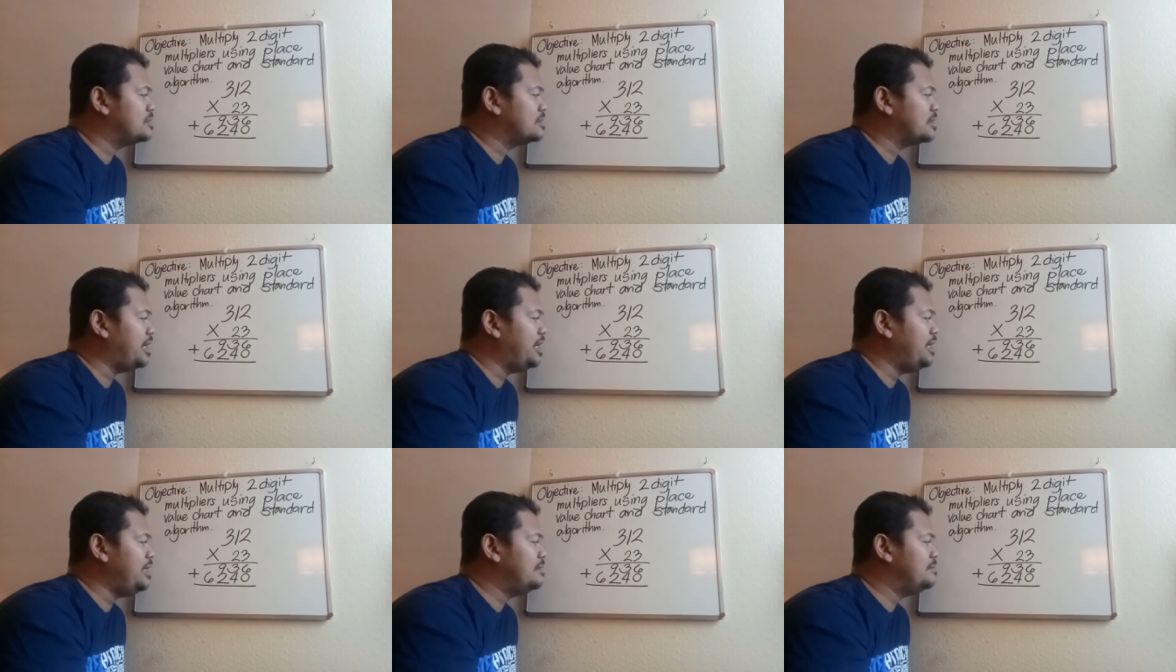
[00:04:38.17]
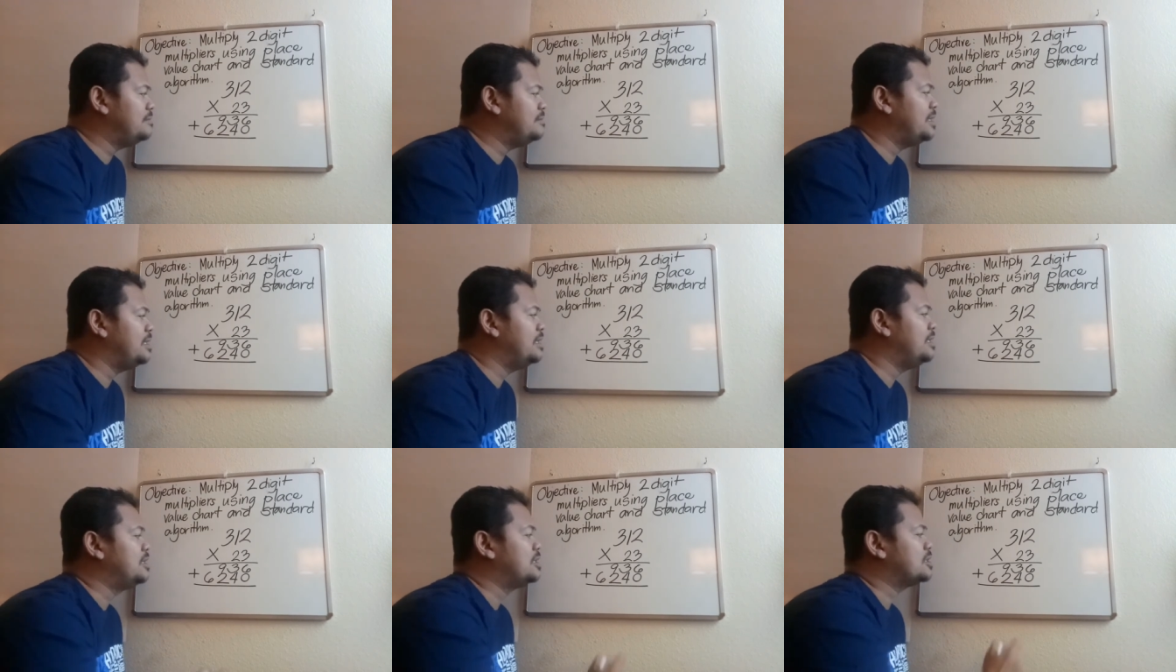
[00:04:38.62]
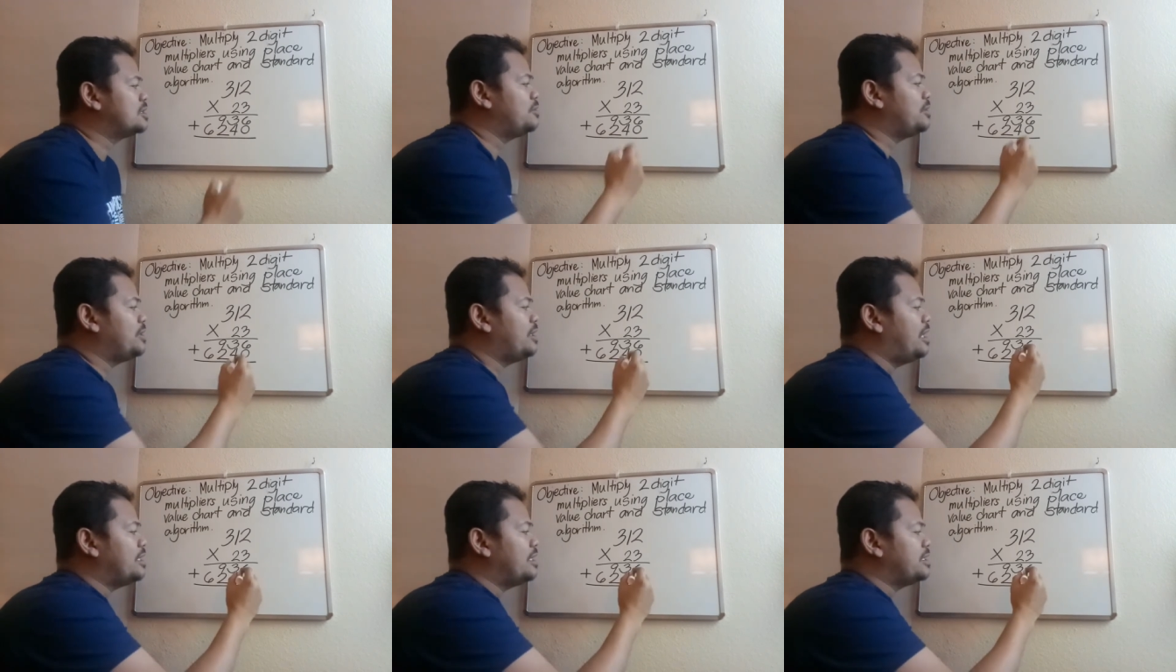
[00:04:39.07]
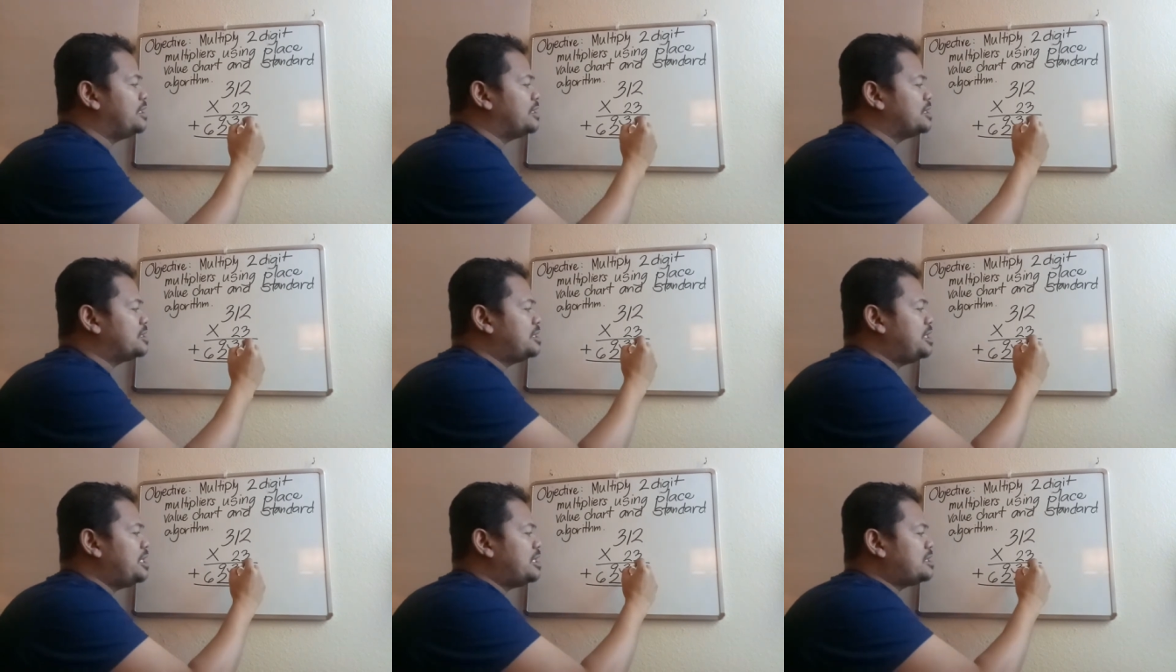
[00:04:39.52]
Okay? So we got here
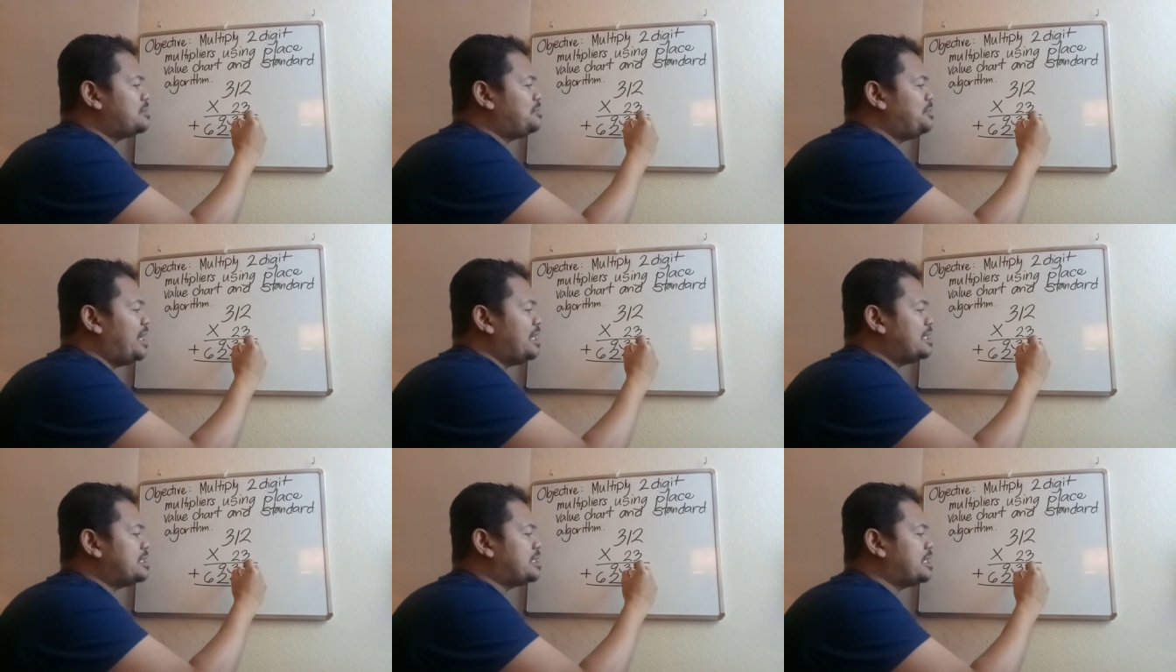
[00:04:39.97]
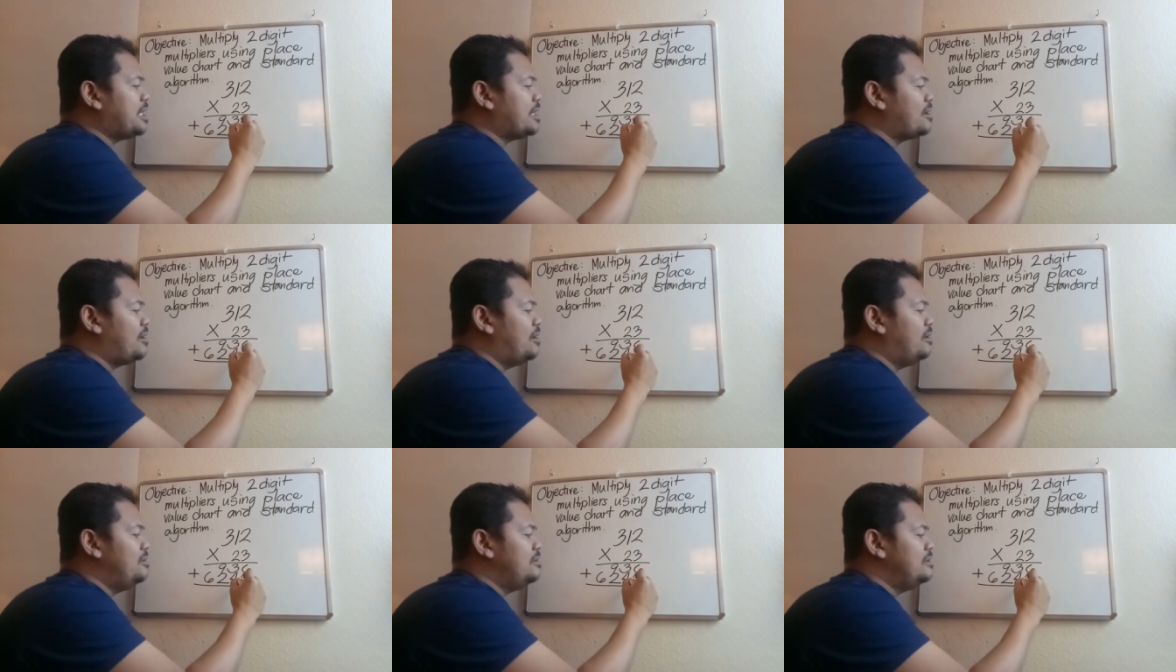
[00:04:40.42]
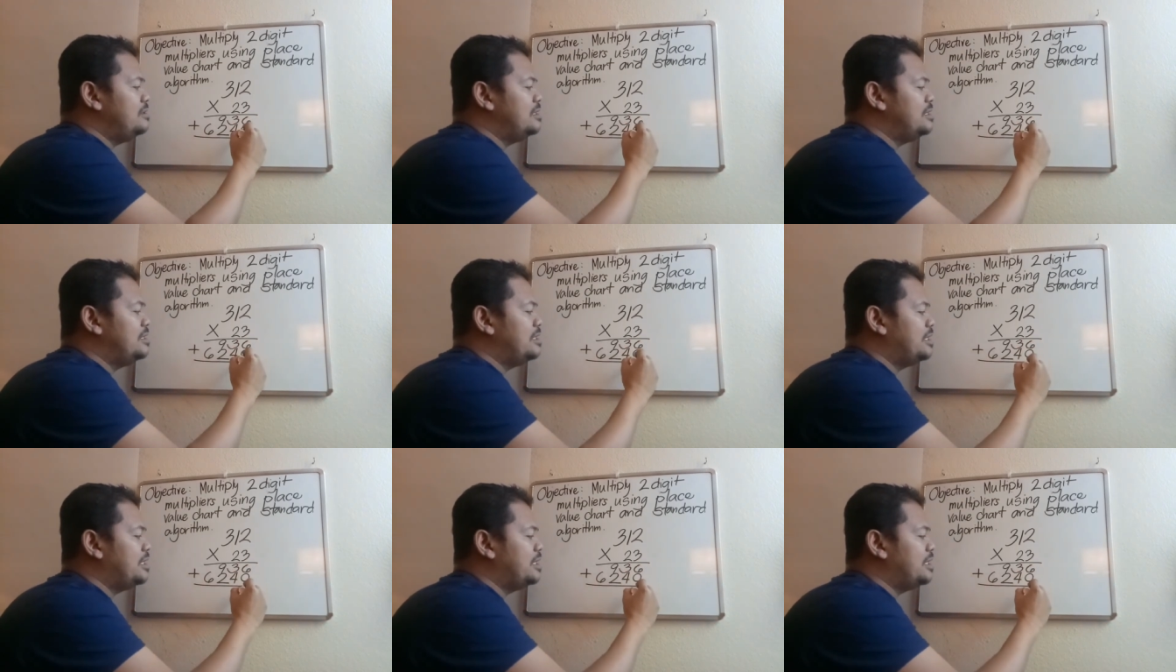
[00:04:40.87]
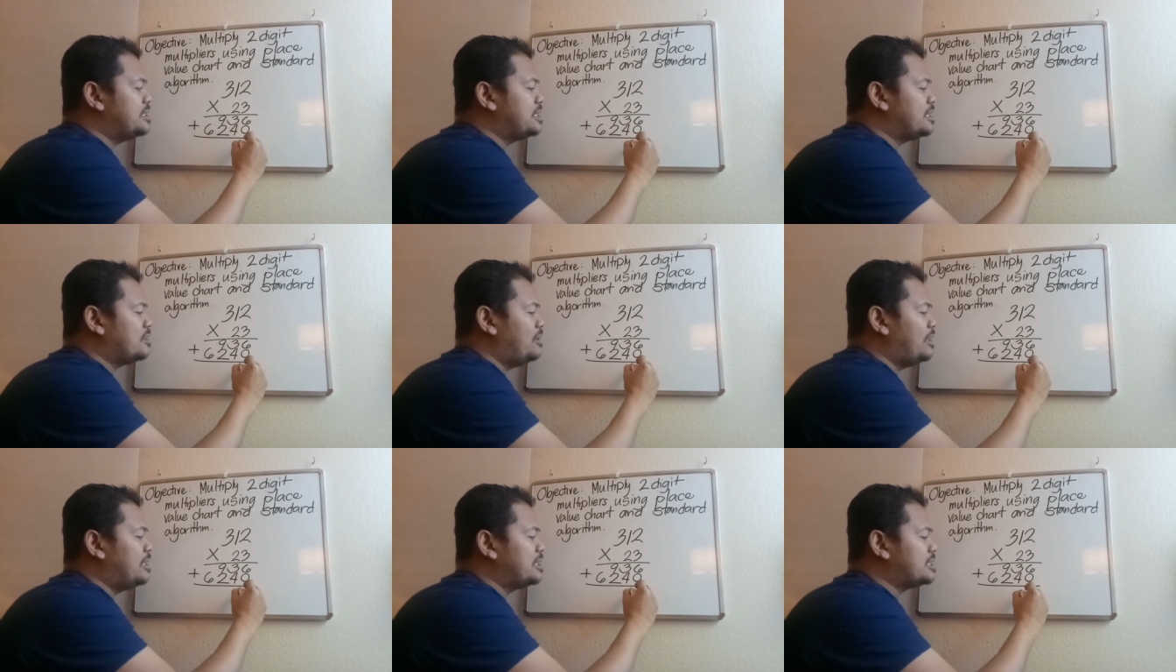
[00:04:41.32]
6 plus 0 is
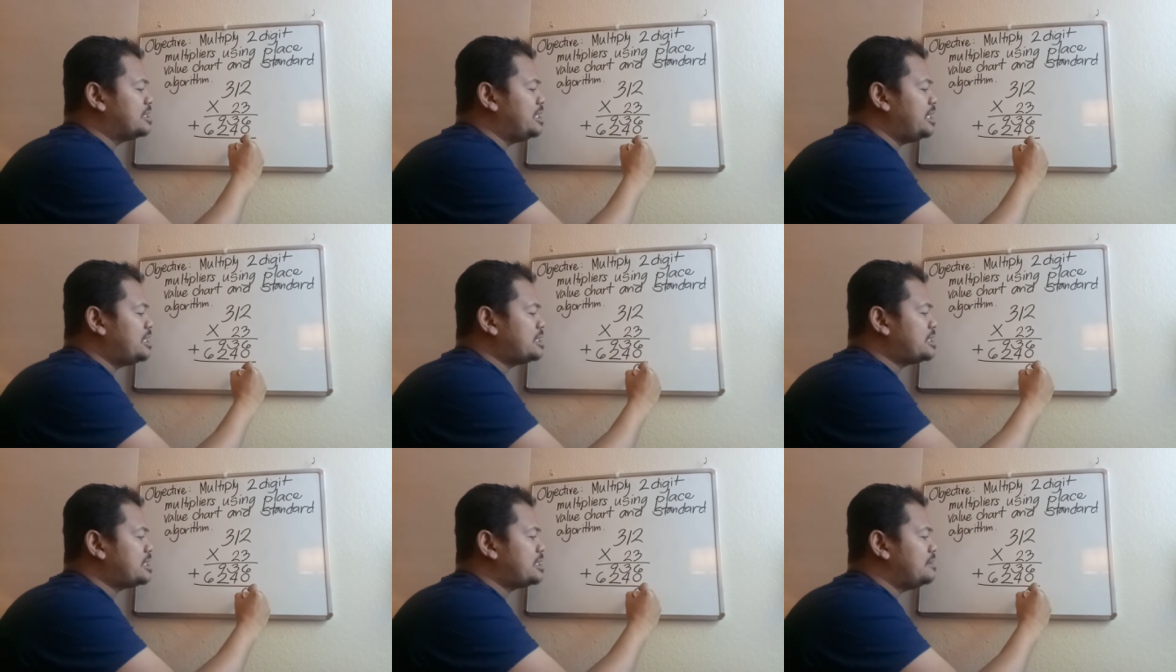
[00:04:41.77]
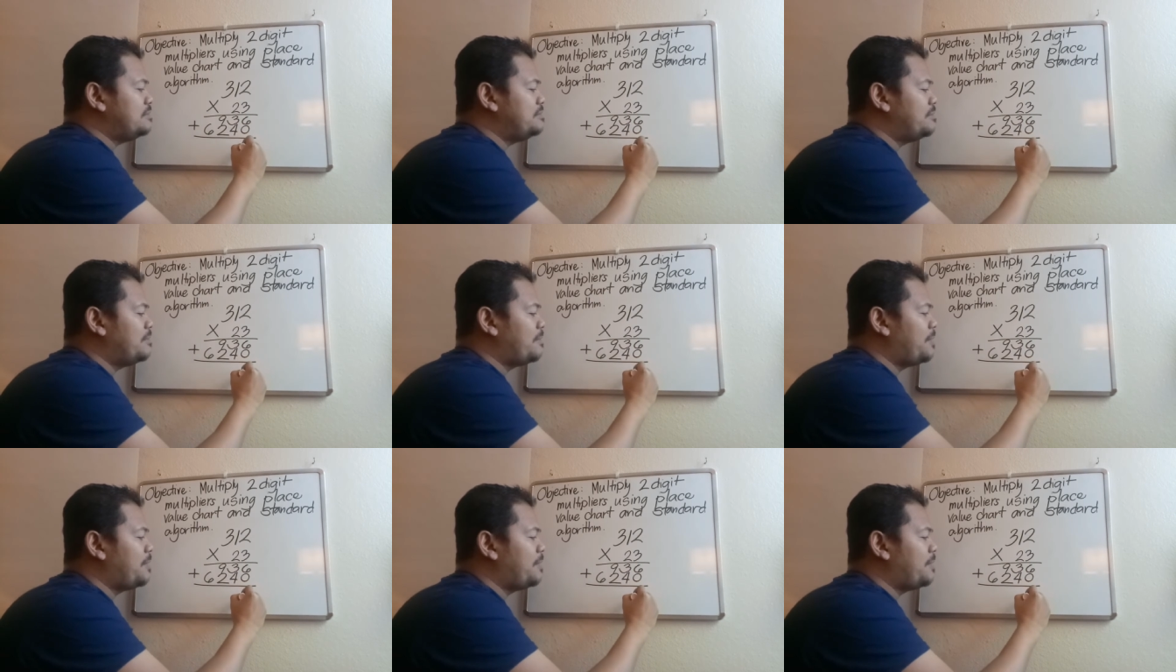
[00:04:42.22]
equal to 6.